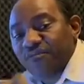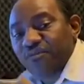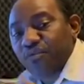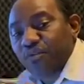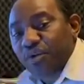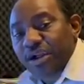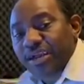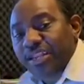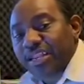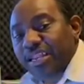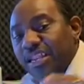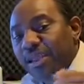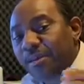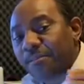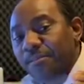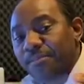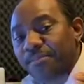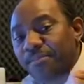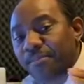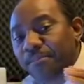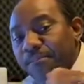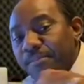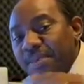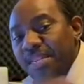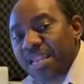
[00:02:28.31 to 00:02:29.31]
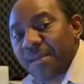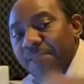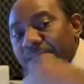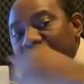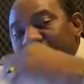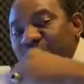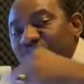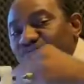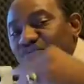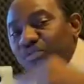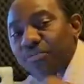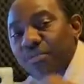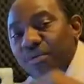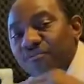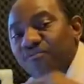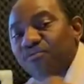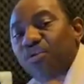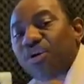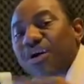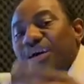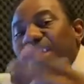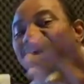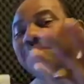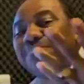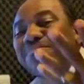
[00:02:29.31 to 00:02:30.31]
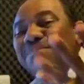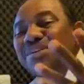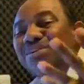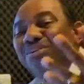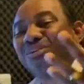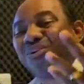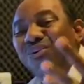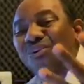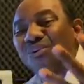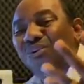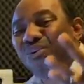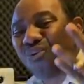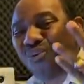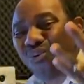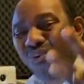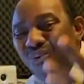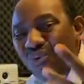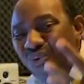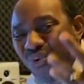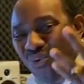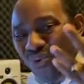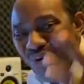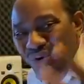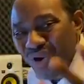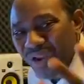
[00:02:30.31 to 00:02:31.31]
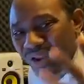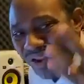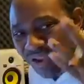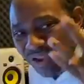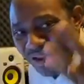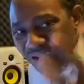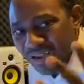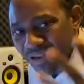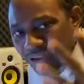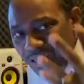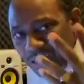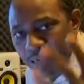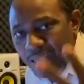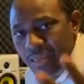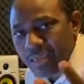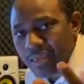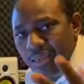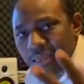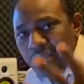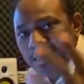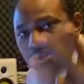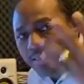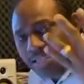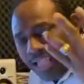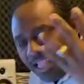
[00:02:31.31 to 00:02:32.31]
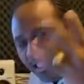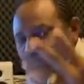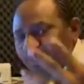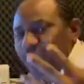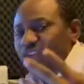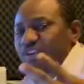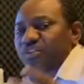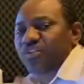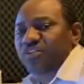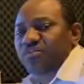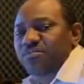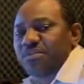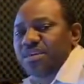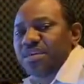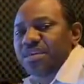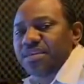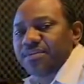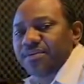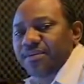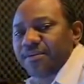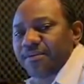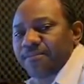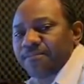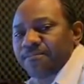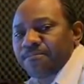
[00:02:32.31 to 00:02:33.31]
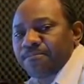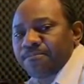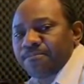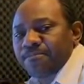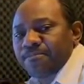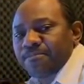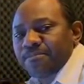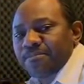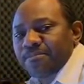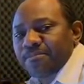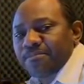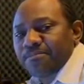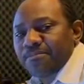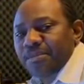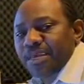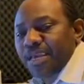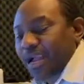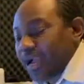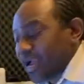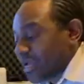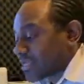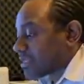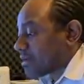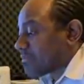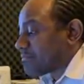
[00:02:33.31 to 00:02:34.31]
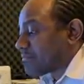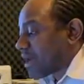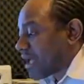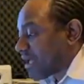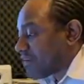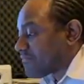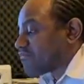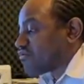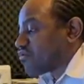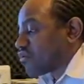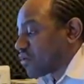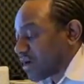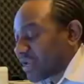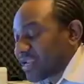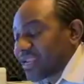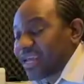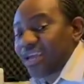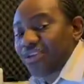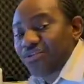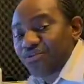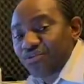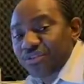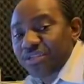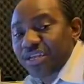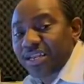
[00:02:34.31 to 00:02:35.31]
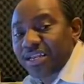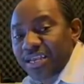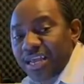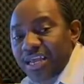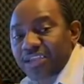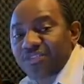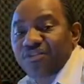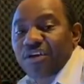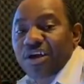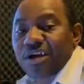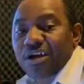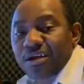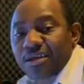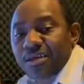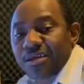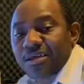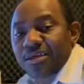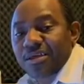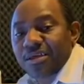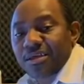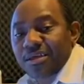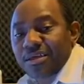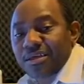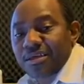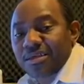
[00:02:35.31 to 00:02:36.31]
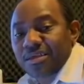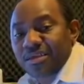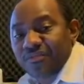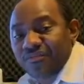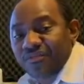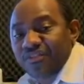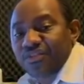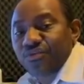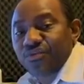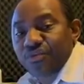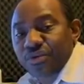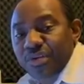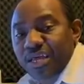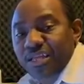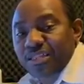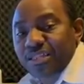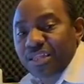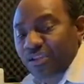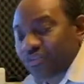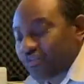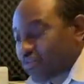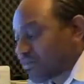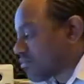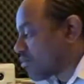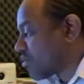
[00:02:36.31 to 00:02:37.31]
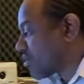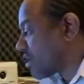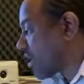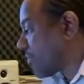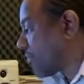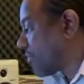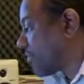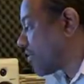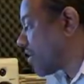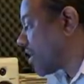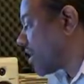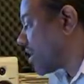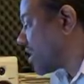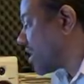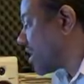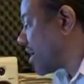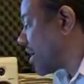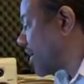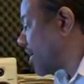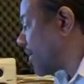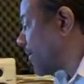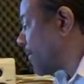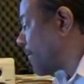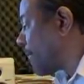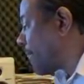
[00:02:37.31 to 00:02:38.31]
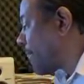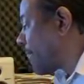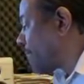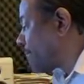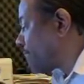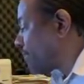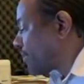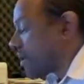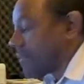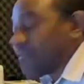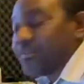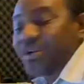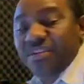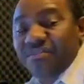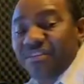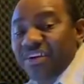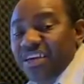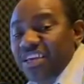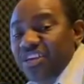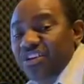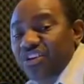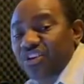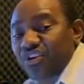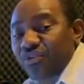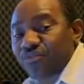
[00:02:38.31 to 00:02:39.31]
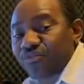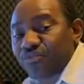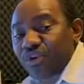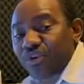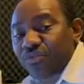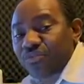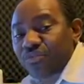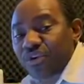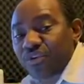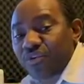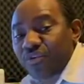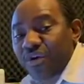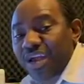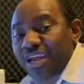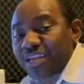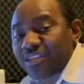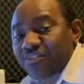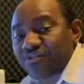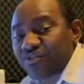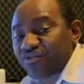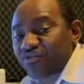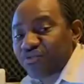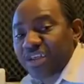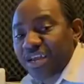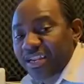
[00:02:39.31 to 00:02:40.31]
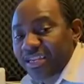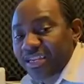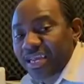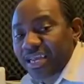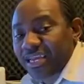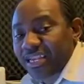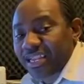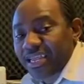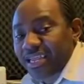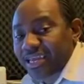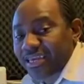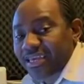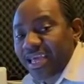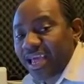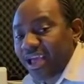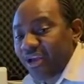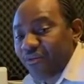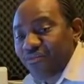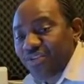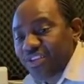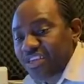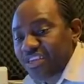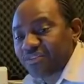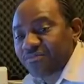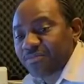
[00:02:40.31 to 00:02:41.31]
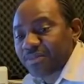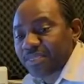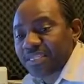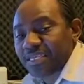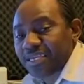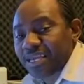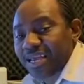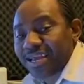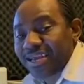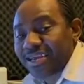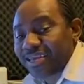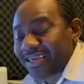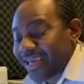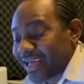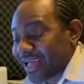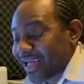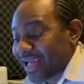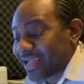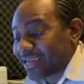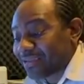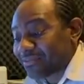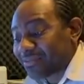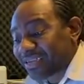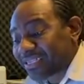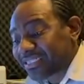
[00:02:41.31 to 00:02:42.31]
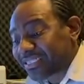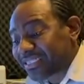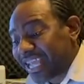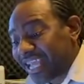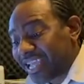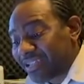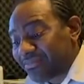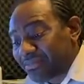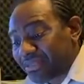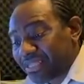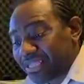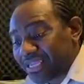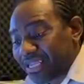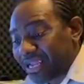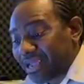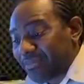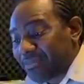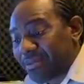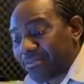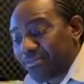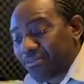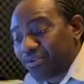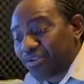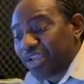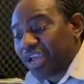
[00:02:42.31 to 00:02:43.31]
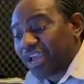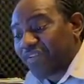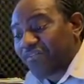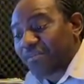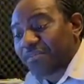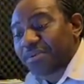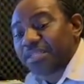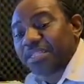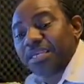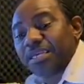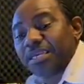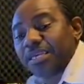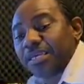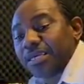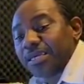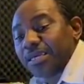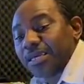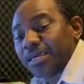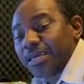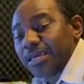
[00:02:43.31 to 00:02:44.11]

vocal and I build a beat on my vocal, I me own that way just beat. Because of my vocal I use a track. If you know that, I know about copyright law. Yeah, me never get no rights to do that neither. You can't release my thing. And they must sign my thing and I make money off of my thing.